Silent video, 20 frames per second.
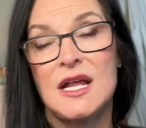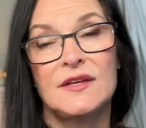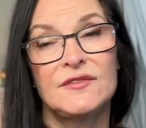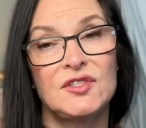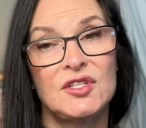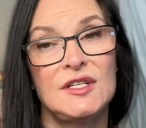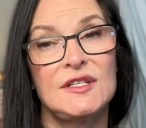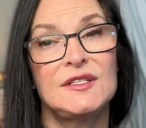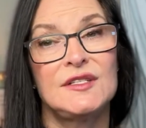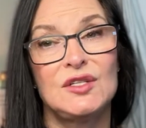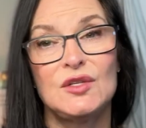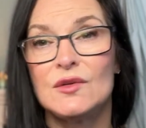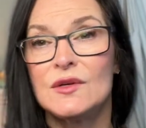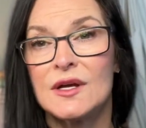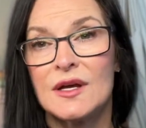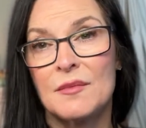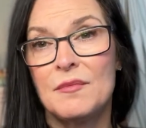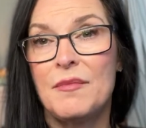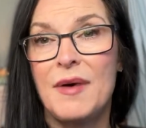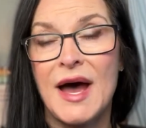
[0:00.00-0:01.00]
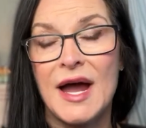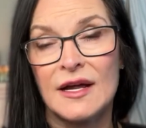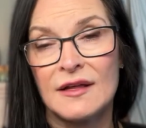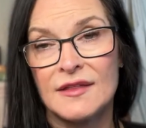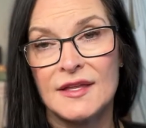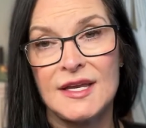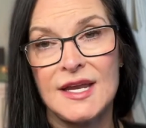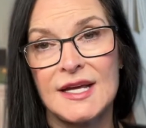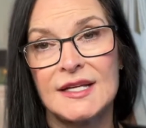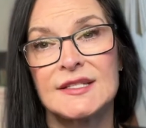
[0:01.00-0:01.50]
if she's due to come back
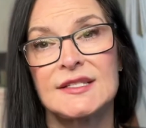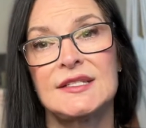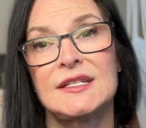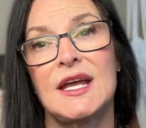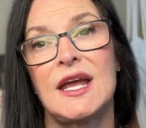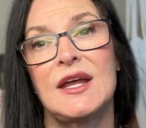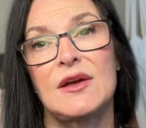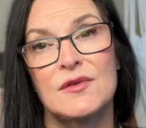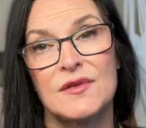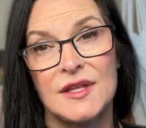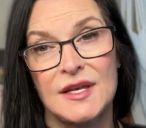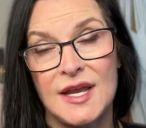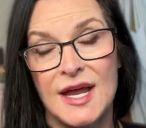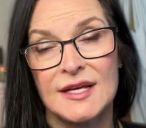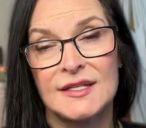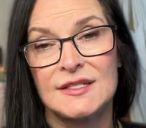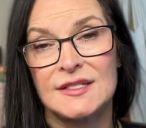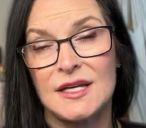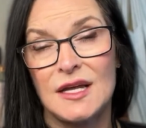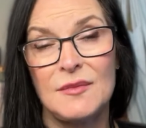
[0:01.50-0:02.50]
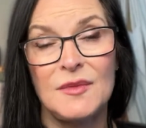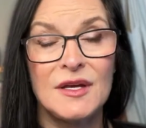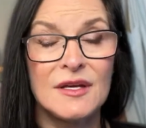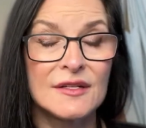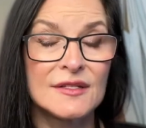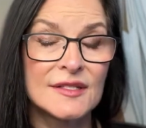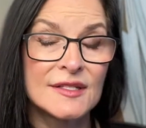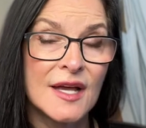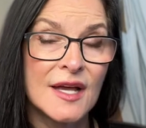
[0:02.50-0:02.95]
the next day or the next day, because